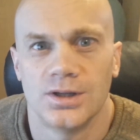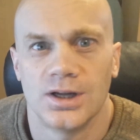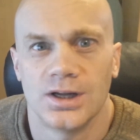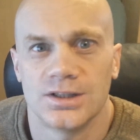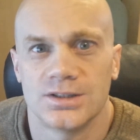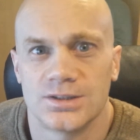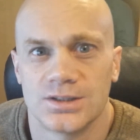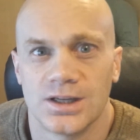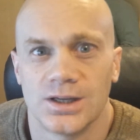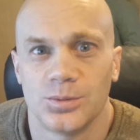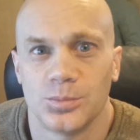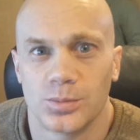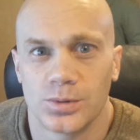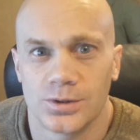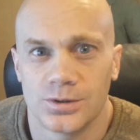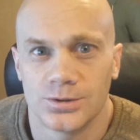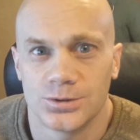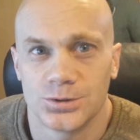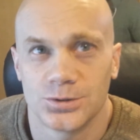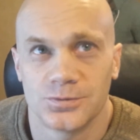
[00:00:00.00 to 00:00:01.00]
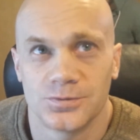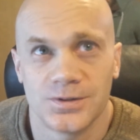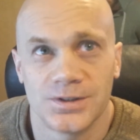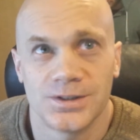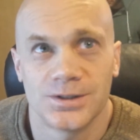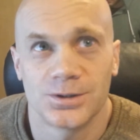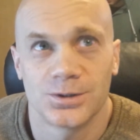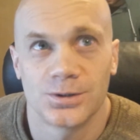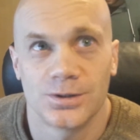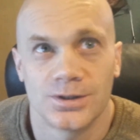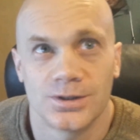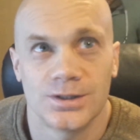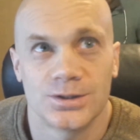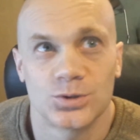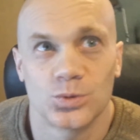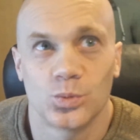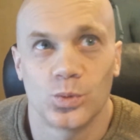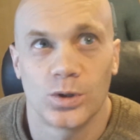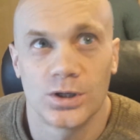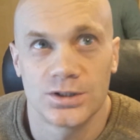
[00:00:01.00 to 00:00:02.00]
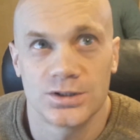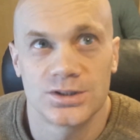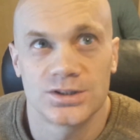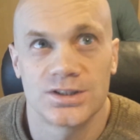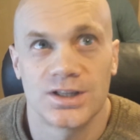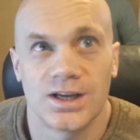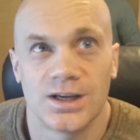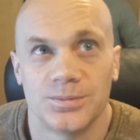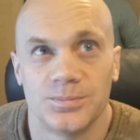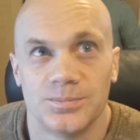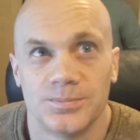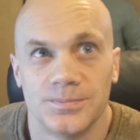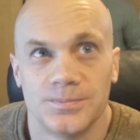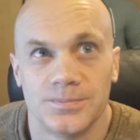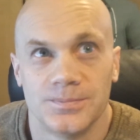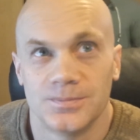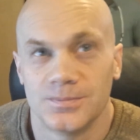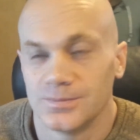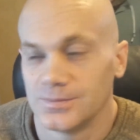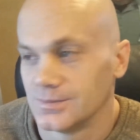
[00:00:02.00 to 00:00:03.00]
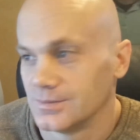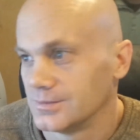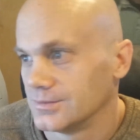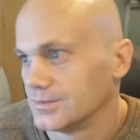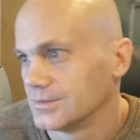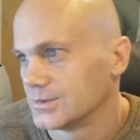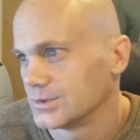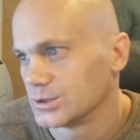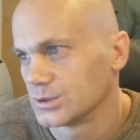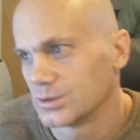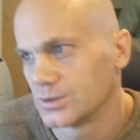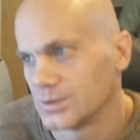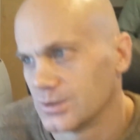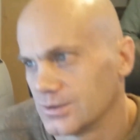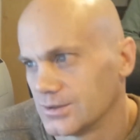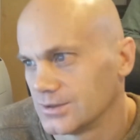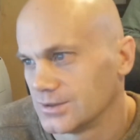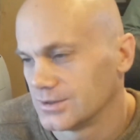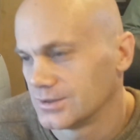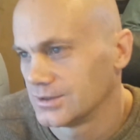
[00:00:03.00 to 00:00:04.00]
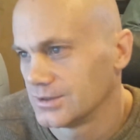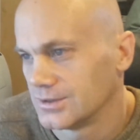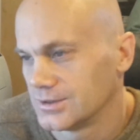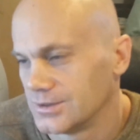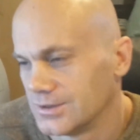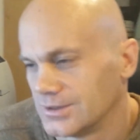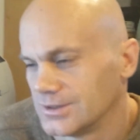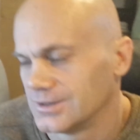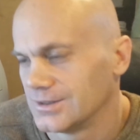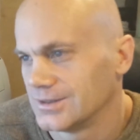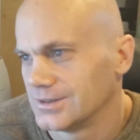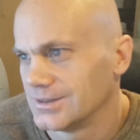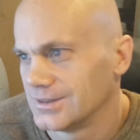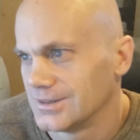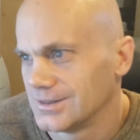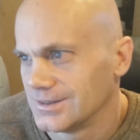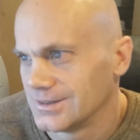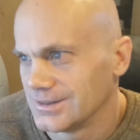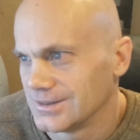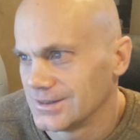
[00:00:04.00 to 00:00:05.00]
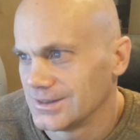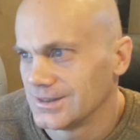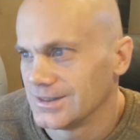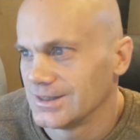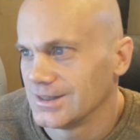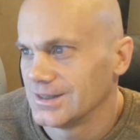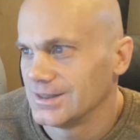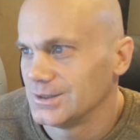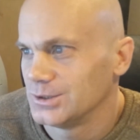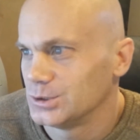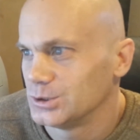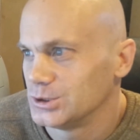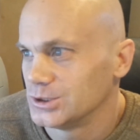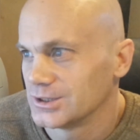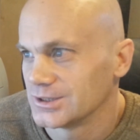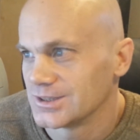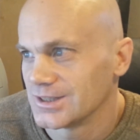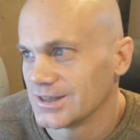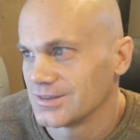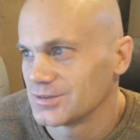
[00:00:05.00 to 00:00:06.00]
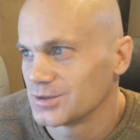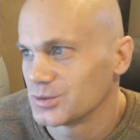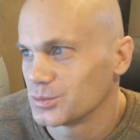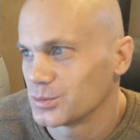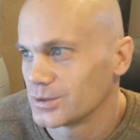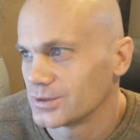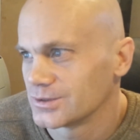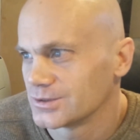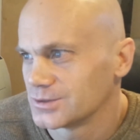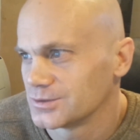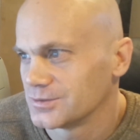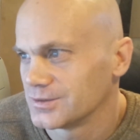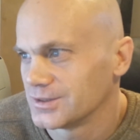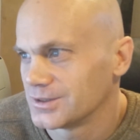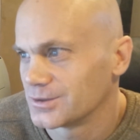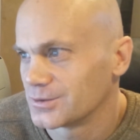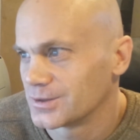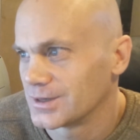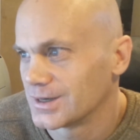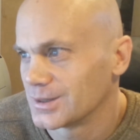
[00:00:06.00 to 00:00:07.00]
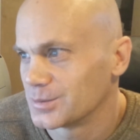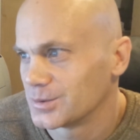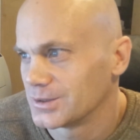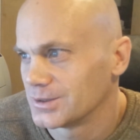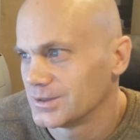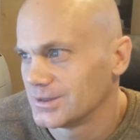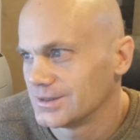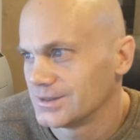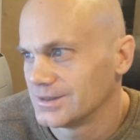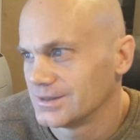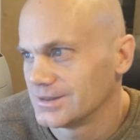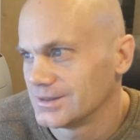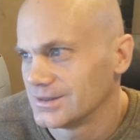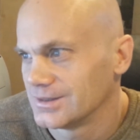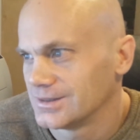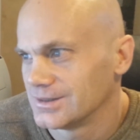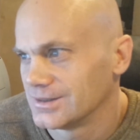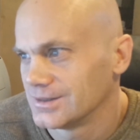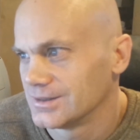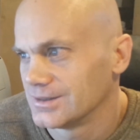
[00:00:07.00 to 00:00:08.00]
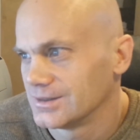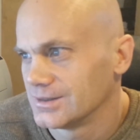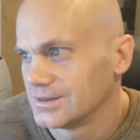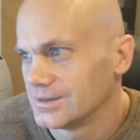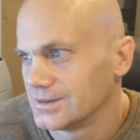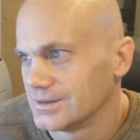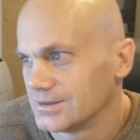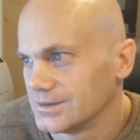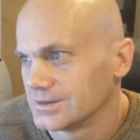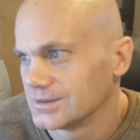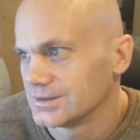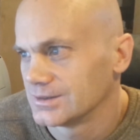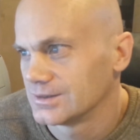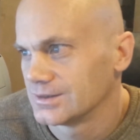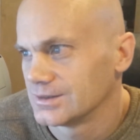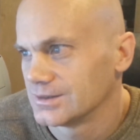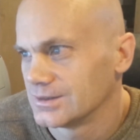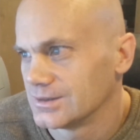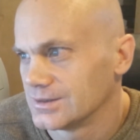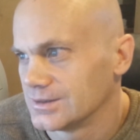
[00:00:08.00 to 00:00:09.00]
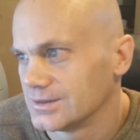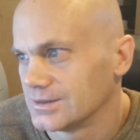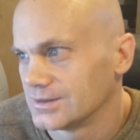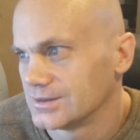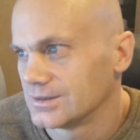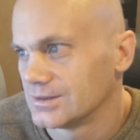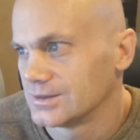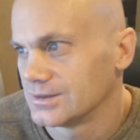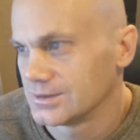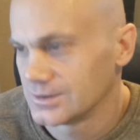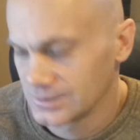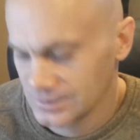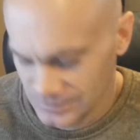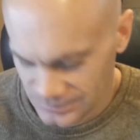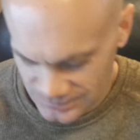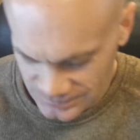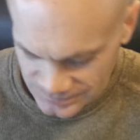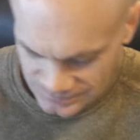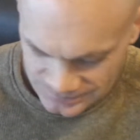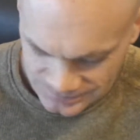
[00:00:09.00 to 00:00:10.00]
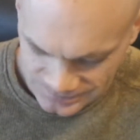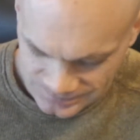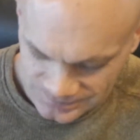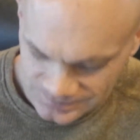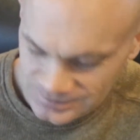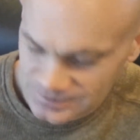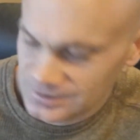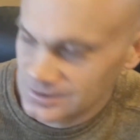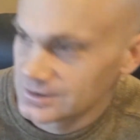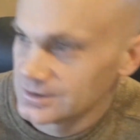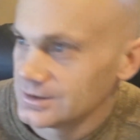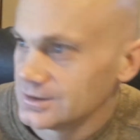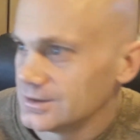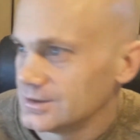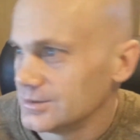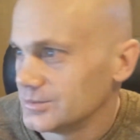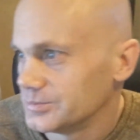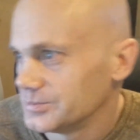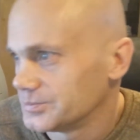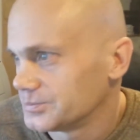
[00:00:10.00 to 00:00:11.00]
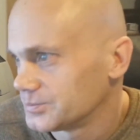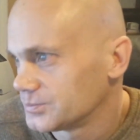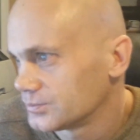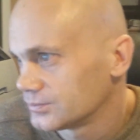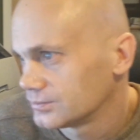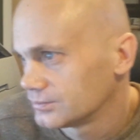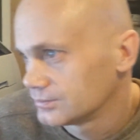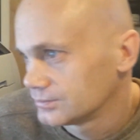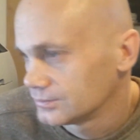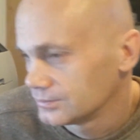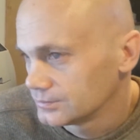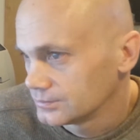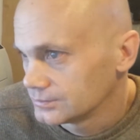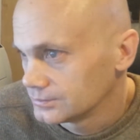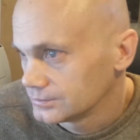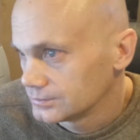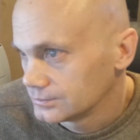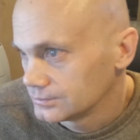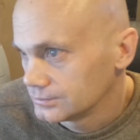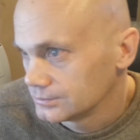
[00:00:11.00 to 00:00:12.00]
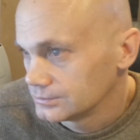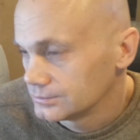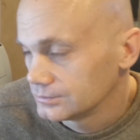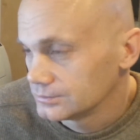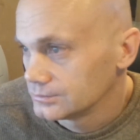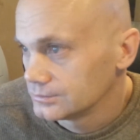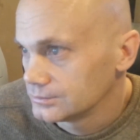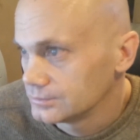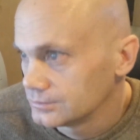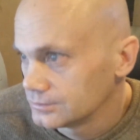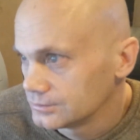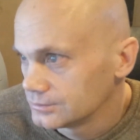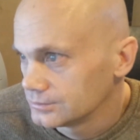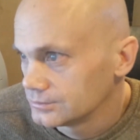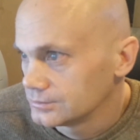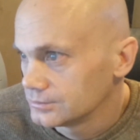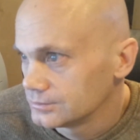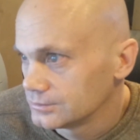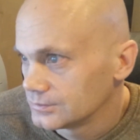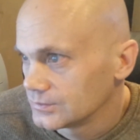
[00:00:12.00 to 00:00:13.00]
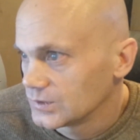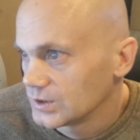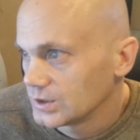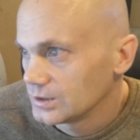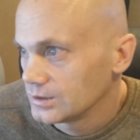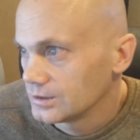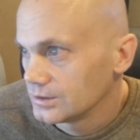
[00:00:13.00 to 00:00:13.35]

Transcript: I said persevere. That's one. one step. Look into the camera, not me. You just have to persevere, Robert. All right, so if you persevere, you'll be muscular, handsome, wealthy, like this guy right here.